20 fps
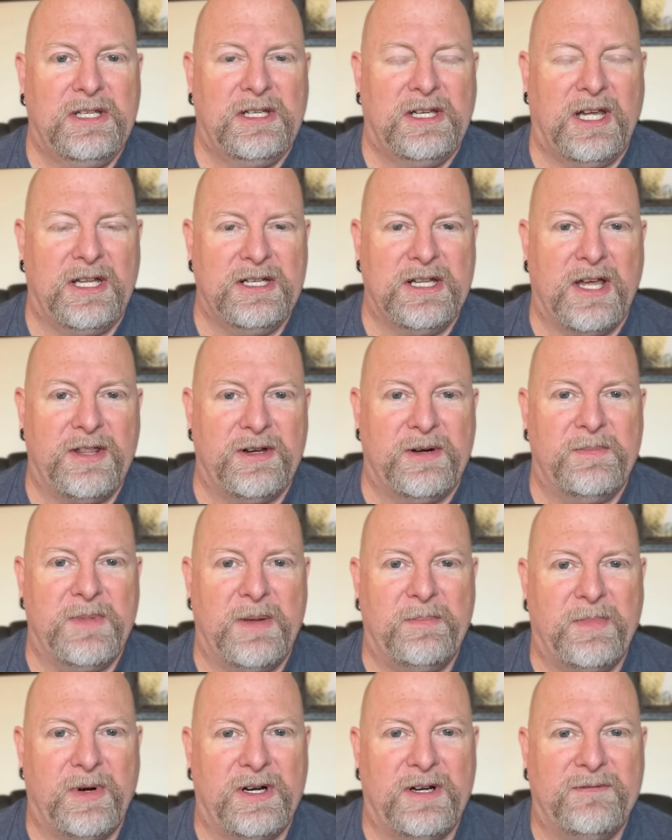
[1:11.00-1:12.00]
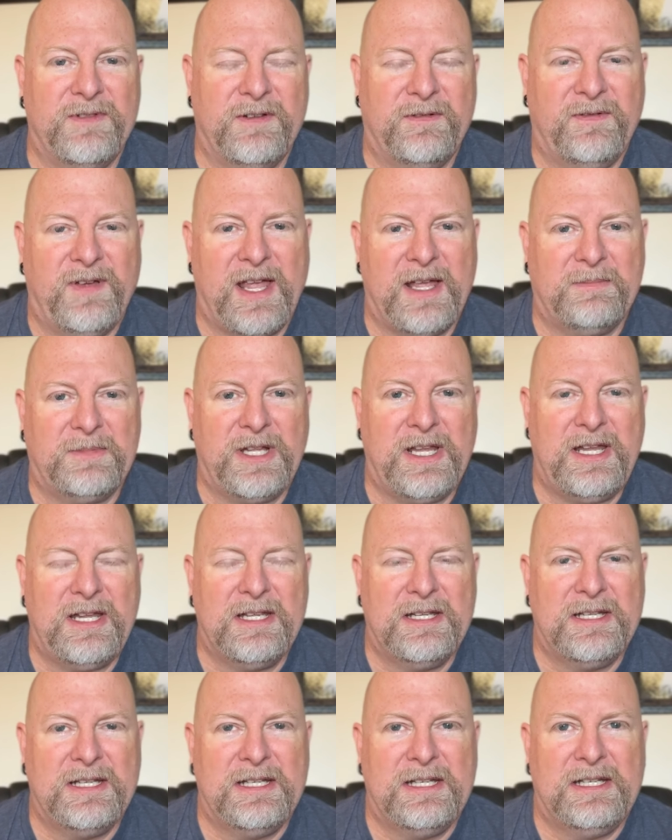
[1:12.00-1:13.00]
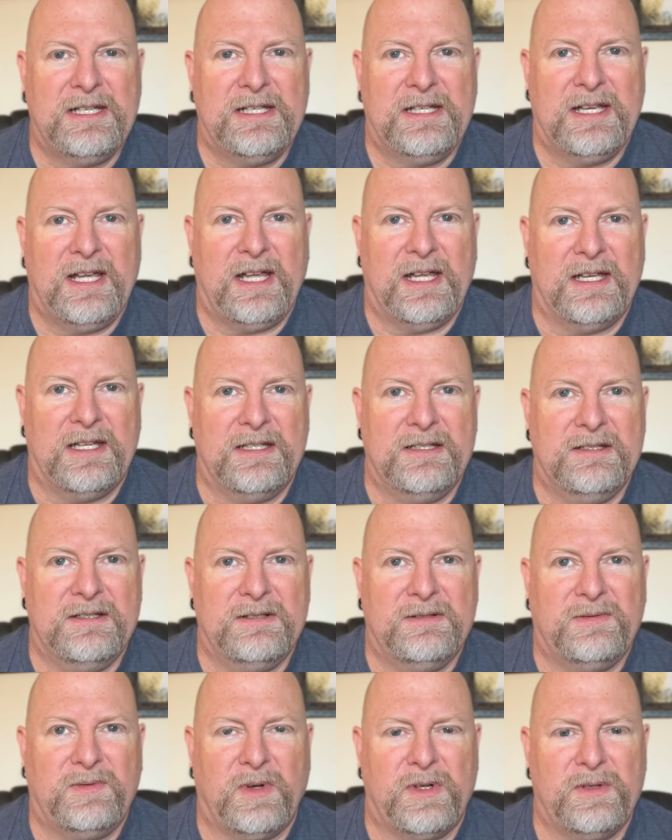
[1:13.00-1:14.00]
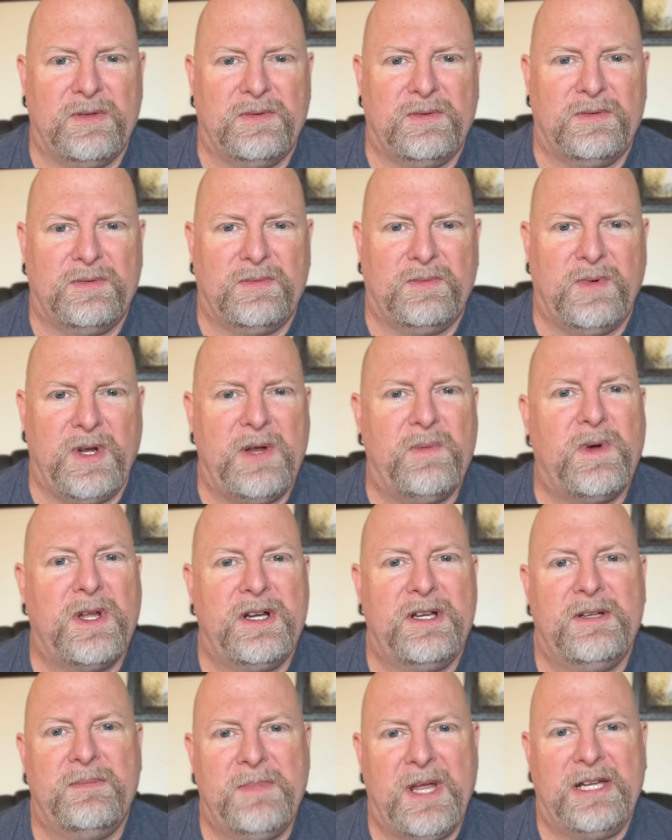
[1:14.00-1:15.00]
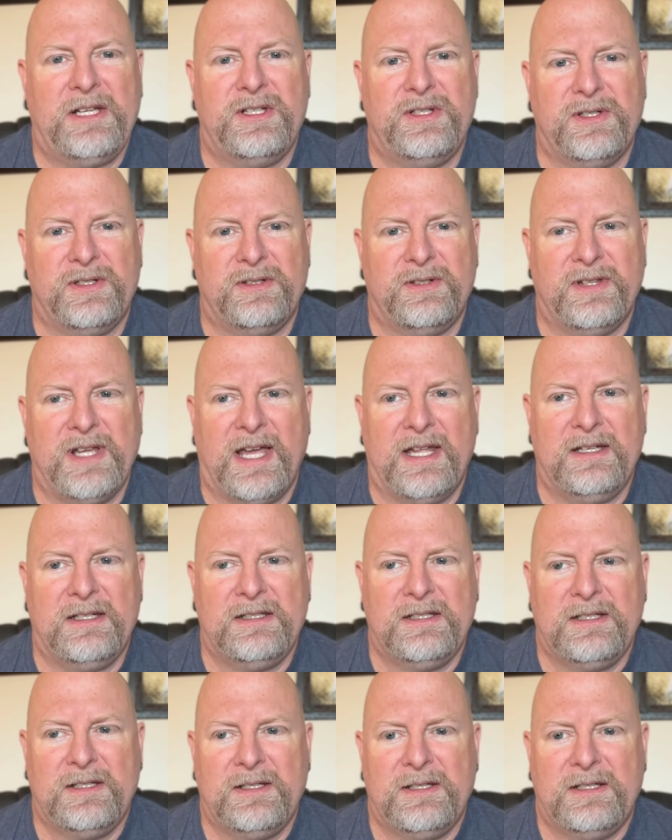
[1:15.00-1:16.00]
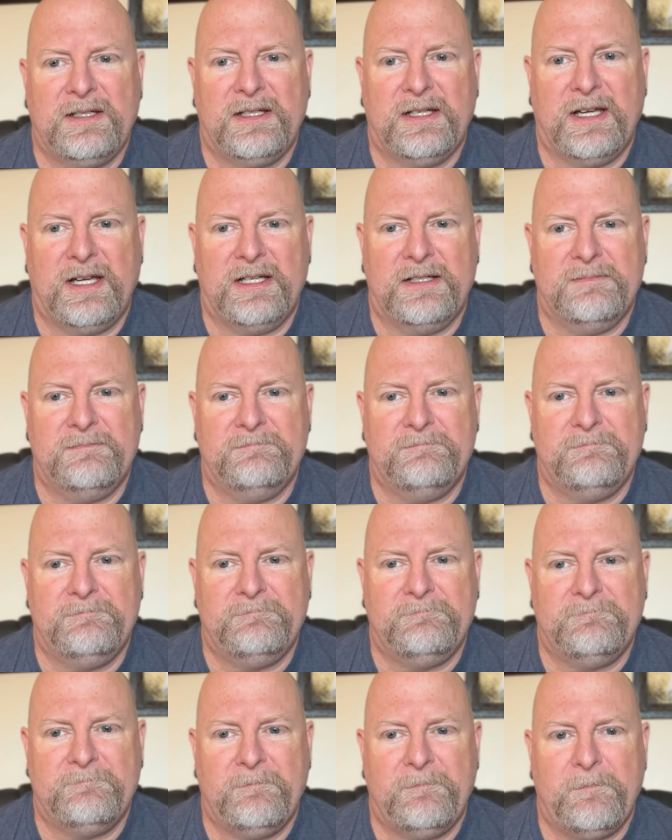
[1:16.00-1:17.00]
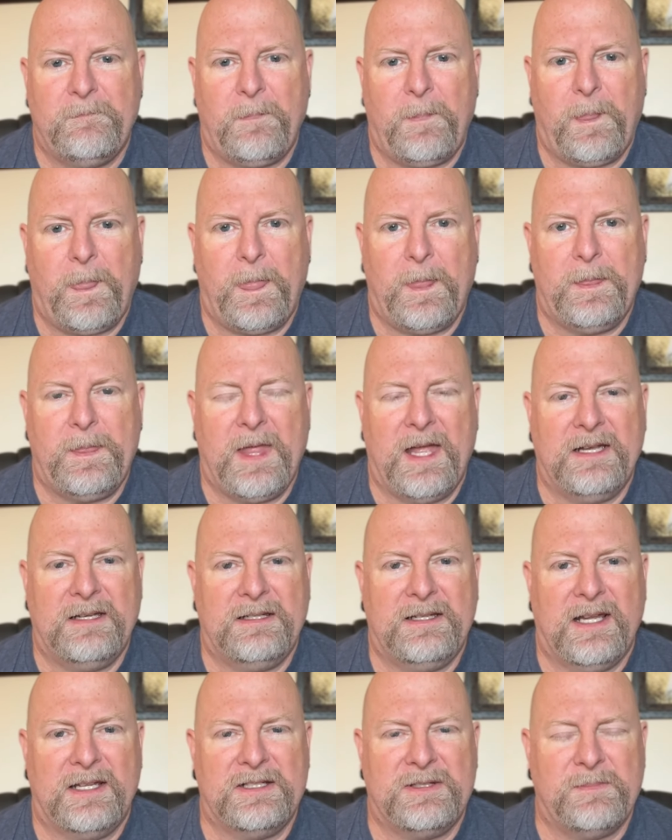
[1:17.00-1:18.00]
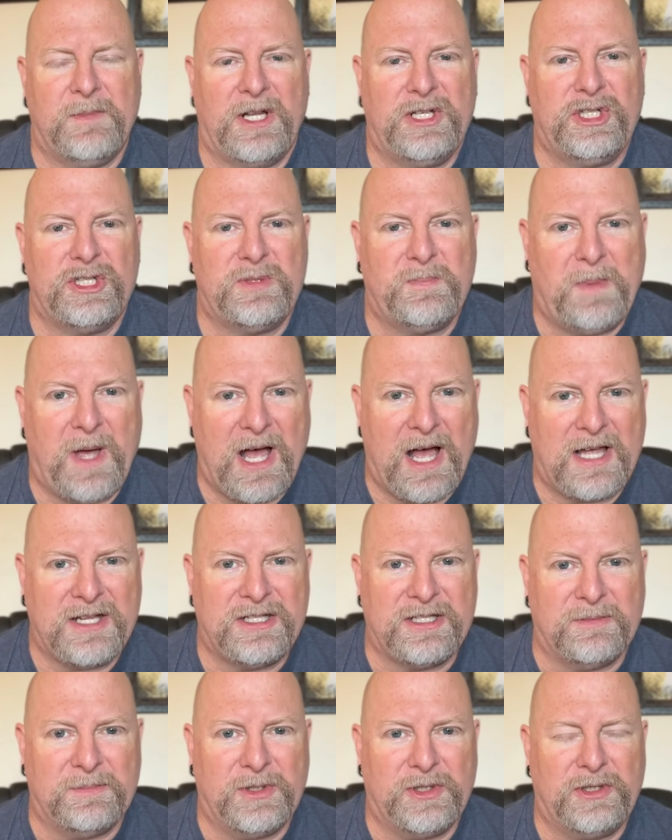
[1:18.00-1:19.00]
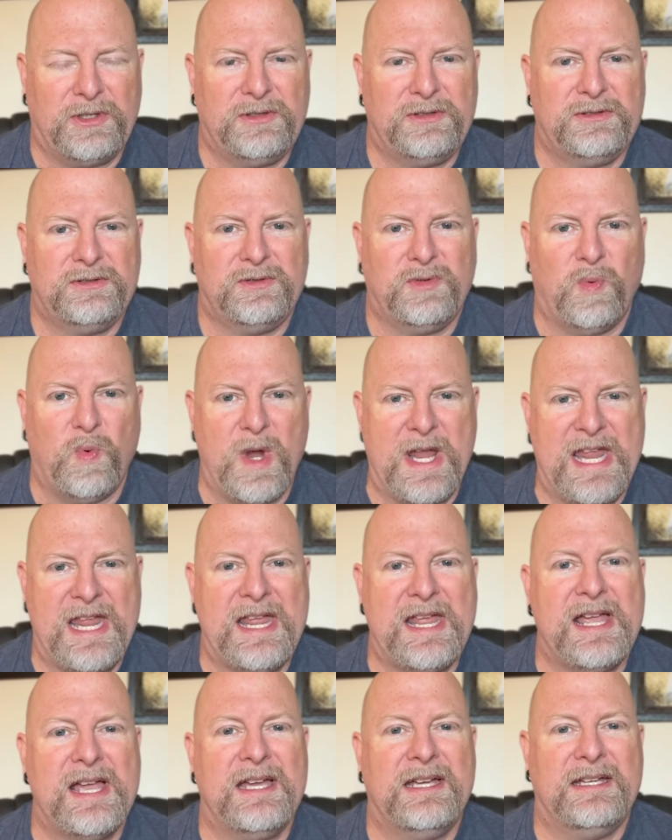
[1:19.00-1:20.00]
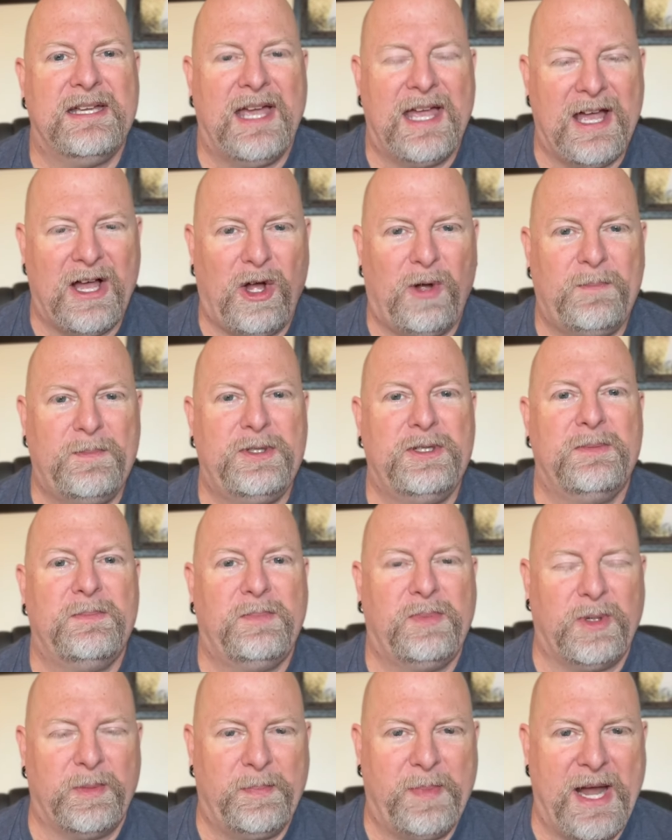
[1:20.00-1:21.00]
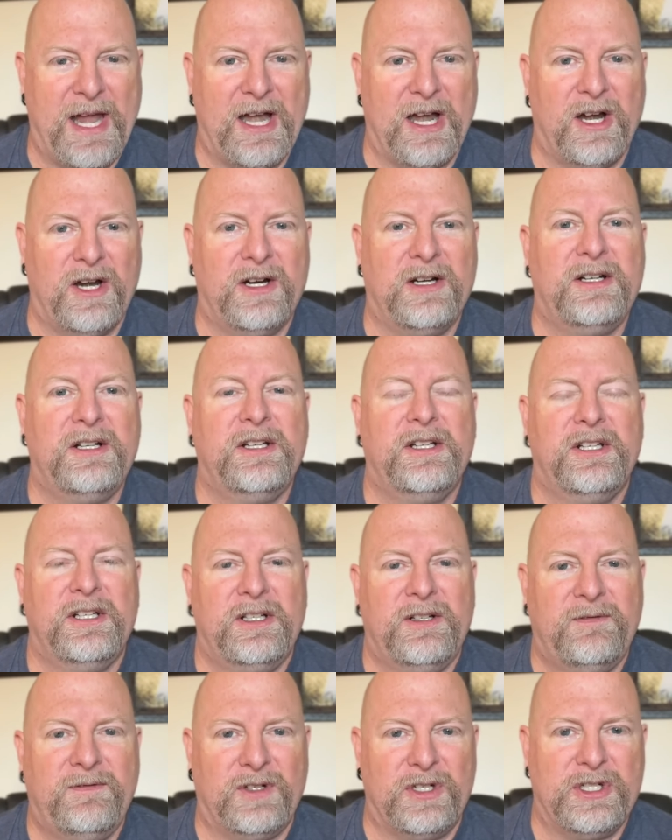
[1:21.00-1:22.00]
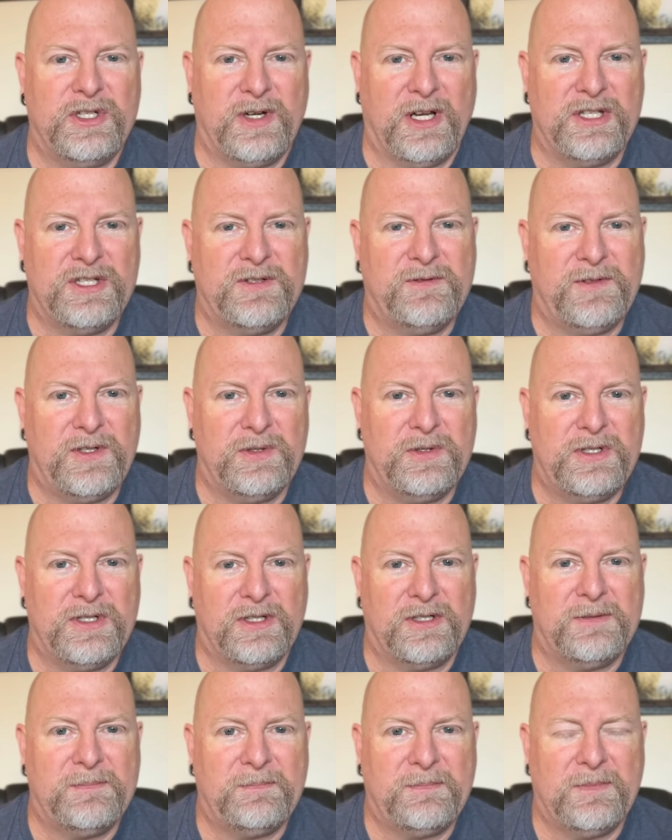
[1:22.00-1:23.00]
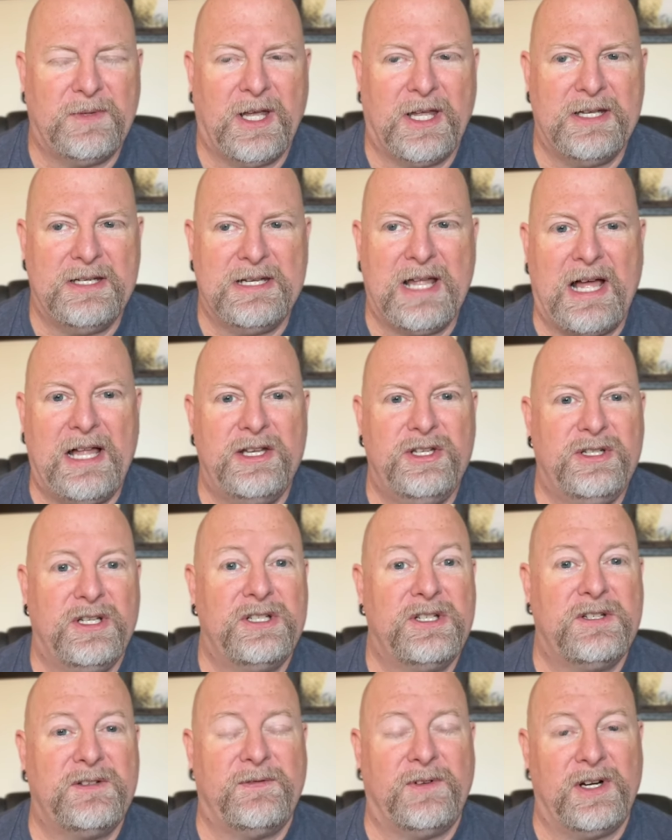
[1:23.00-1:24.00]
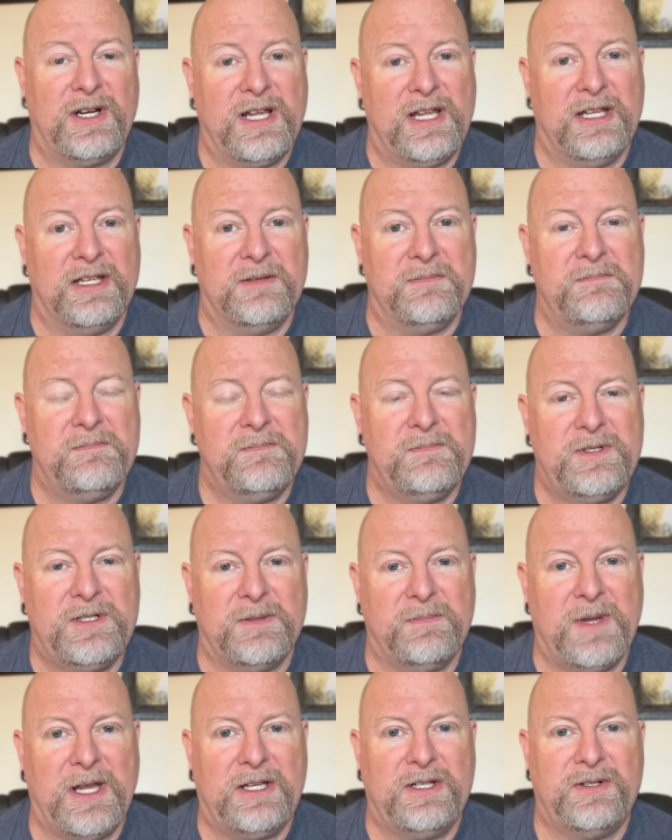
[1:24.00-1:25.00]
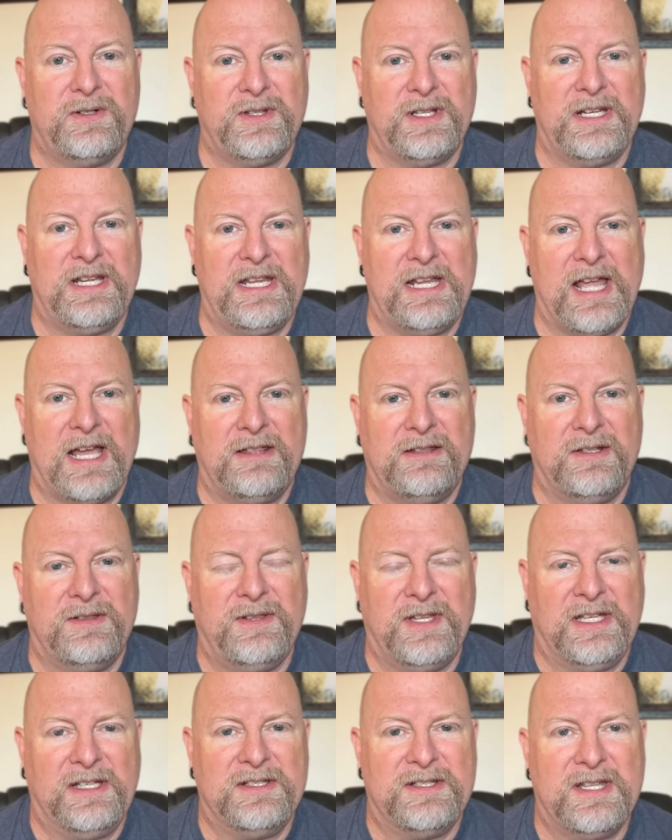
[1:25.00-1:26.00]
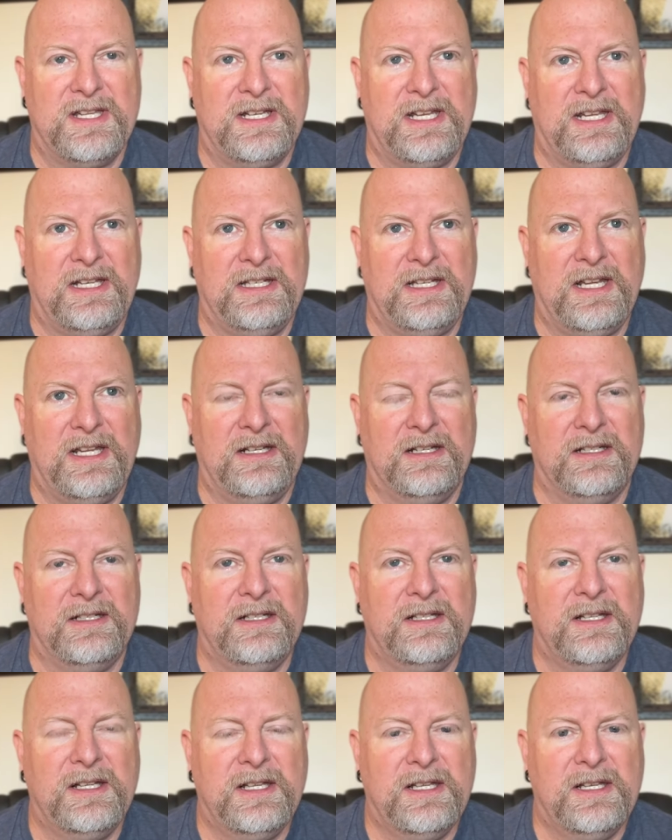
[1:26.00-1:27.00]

another member of the family, and we wanted to make sure that um, that as much as possible we helped prepare for Trent's future, uh, not just for him to make sure that he had the things that he needed,